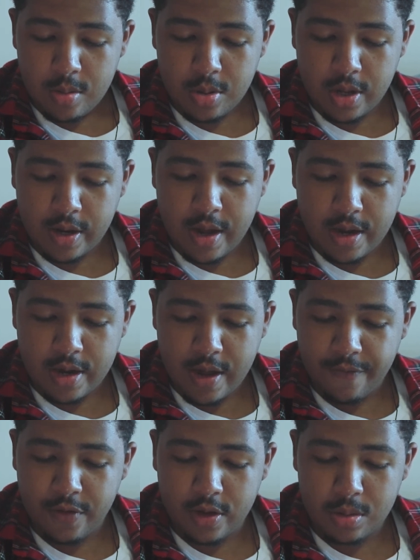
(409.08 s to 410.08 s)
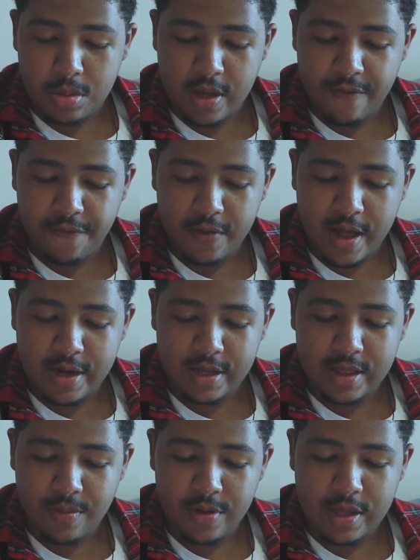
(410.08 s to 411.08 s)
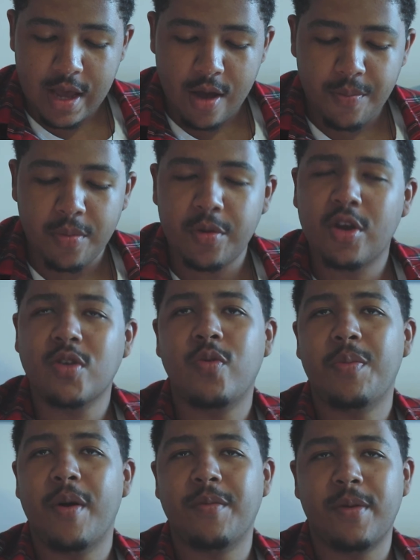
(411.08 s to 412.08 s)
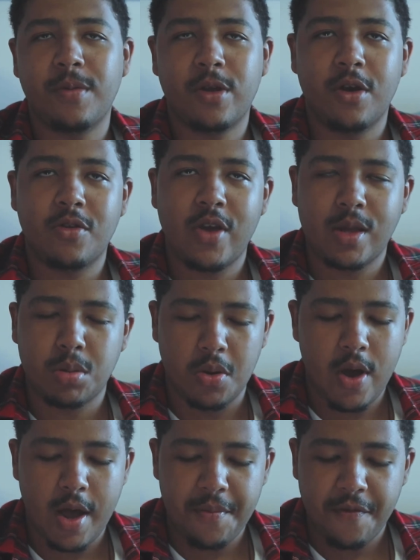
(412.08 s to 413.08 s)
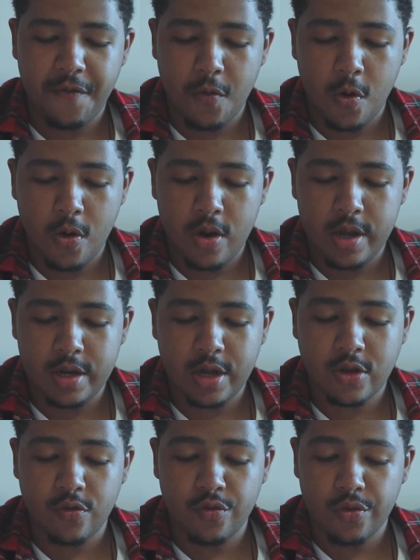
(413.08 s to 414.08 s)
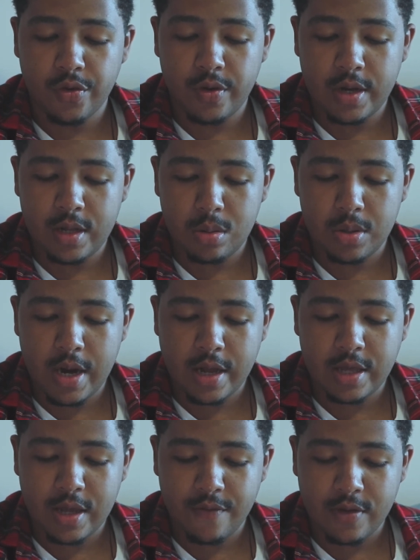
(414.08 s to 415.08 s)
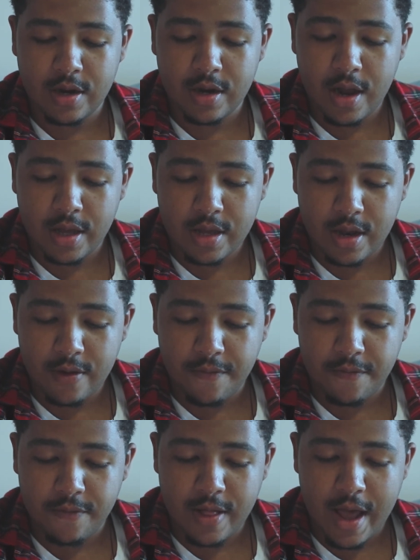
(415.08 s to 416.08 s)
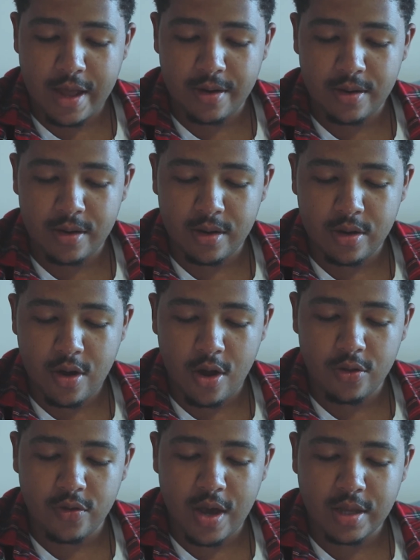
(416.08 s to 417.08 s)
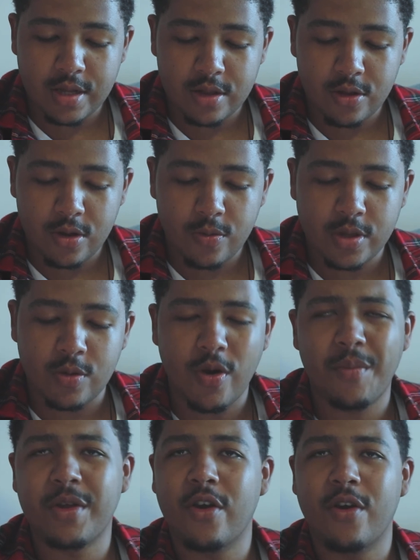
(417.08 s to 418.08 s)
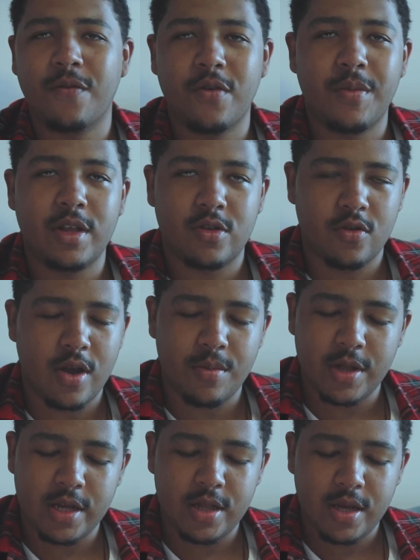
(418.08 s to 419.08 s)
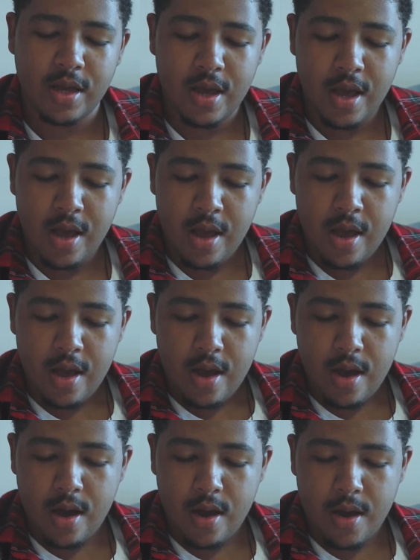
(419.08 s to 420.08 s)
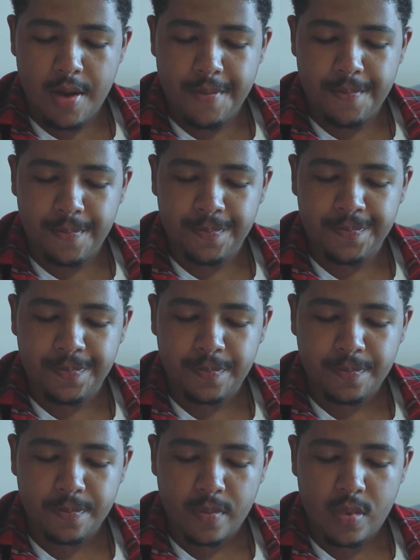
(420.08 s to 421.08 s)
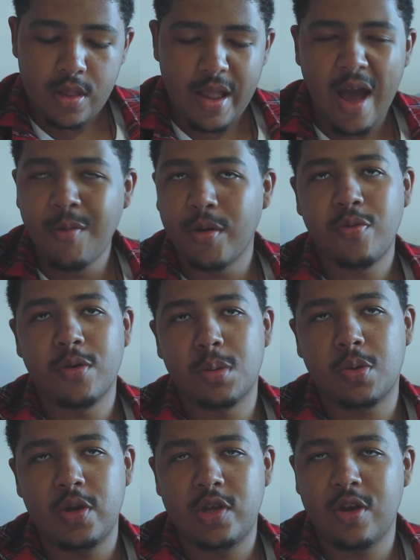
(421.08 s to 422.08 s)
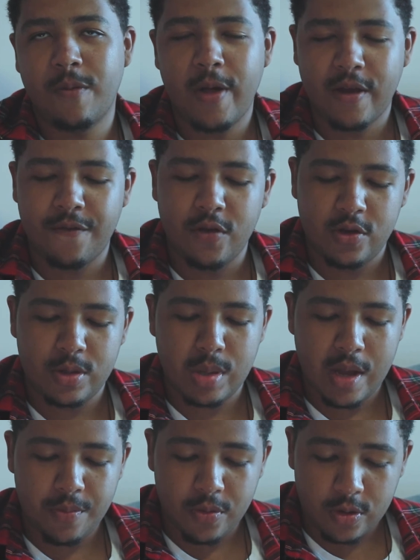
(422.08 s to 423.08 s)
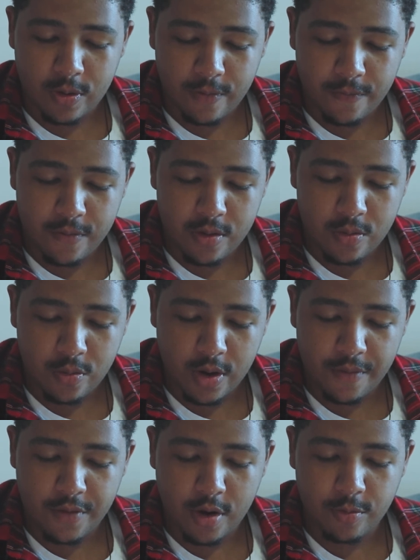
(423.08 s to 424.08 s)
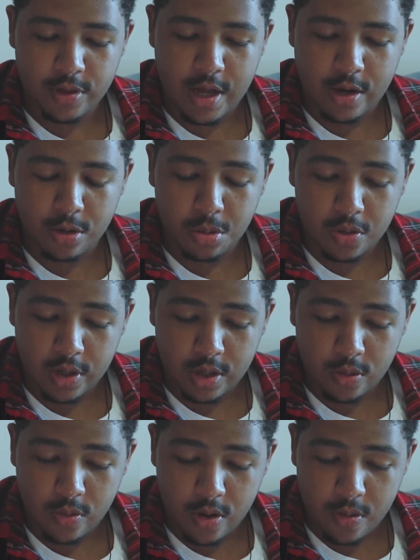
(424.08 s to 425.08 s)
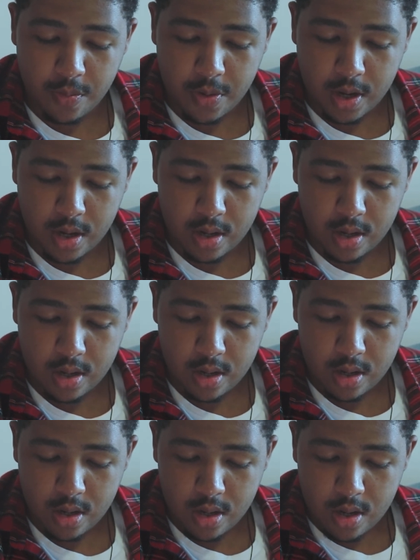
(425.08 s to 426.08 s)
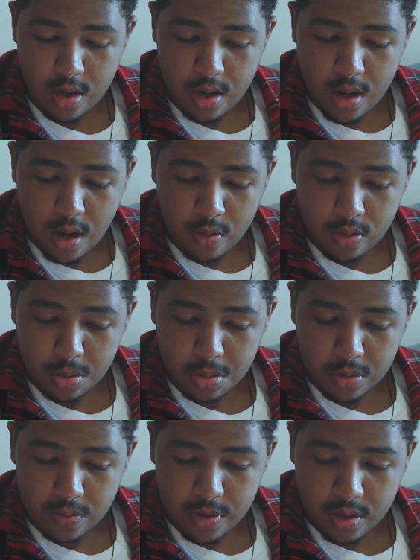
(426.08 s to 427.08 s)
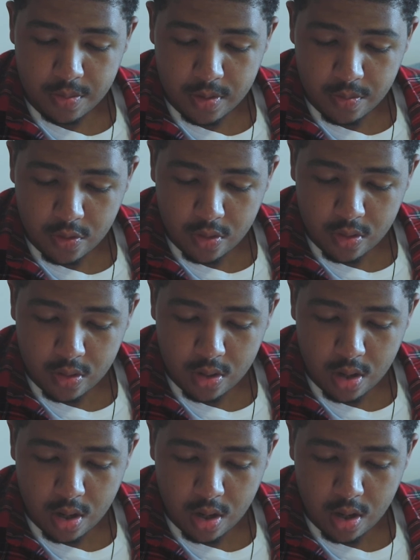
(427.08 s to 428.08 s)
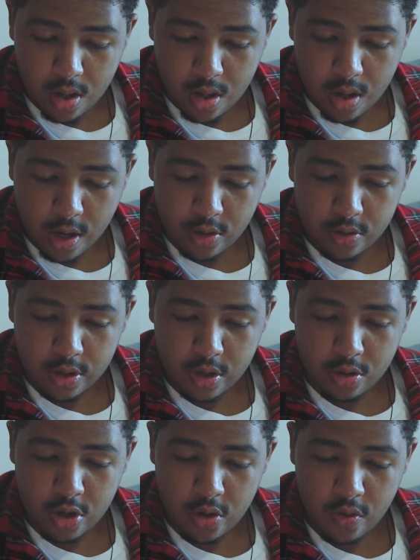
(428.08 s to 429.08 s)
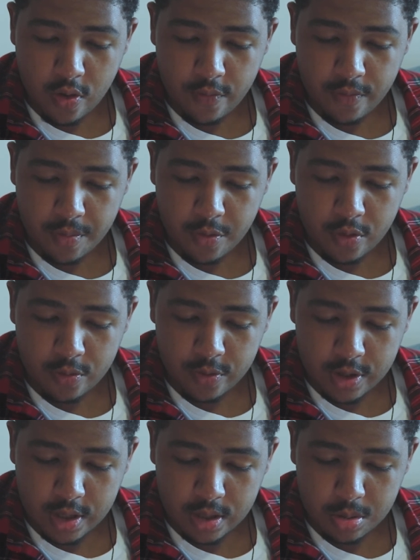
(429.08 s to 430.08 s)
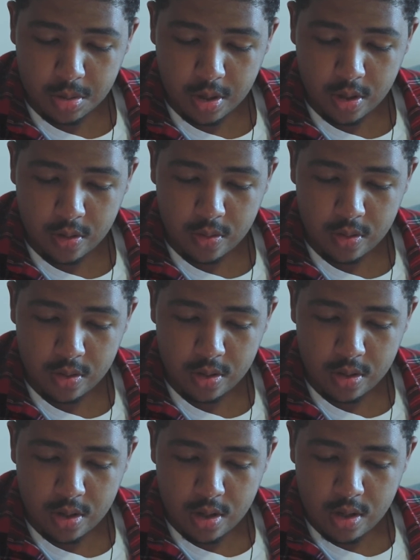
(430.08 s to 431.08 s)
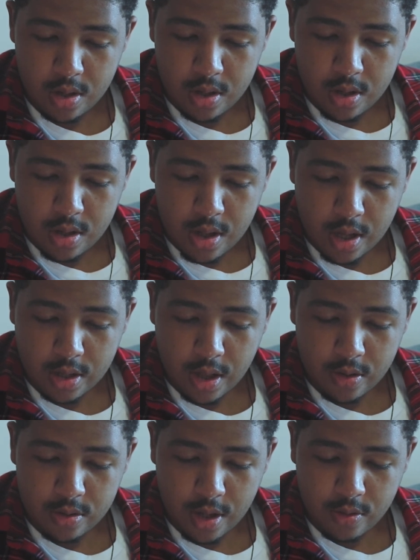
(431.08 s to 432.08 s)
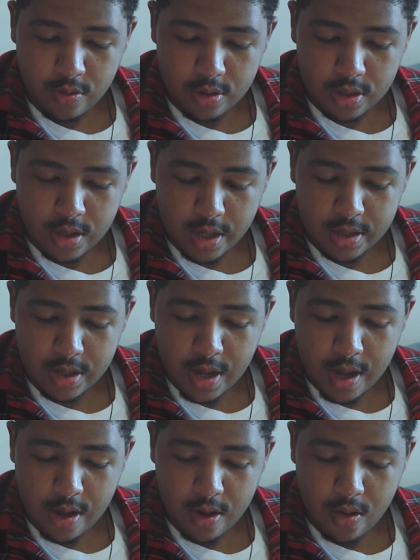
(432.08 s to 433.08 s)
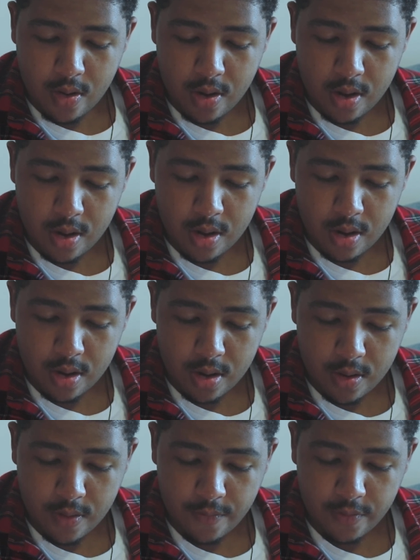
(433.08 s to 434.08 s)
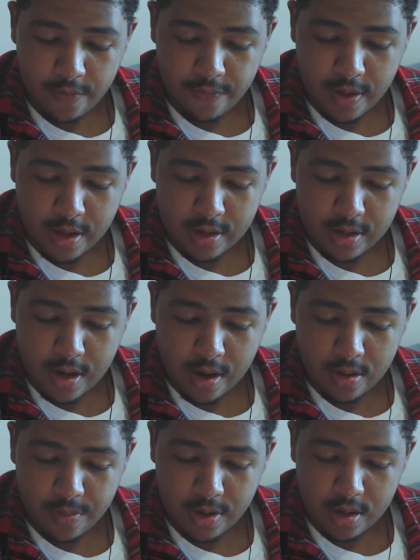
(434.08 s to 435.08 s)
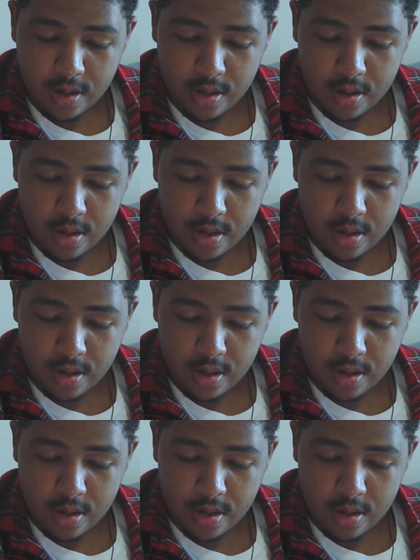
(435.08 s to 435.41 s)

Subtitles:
So it kind of, if you can see, it flattens the image out. But because we bumped up the contrast so high before, it doesn't ruin it. So it actually gives it a nice kind of flat, contrasted look, which is what I've been going for on my Instagram lately. I'm going to a screenshot of like a few examples of what I've done with that on screen as well, but I want to zoom in a bit more. I don't want to go too overboard with this, so that's what it looks like now. If we flatten it out a bit,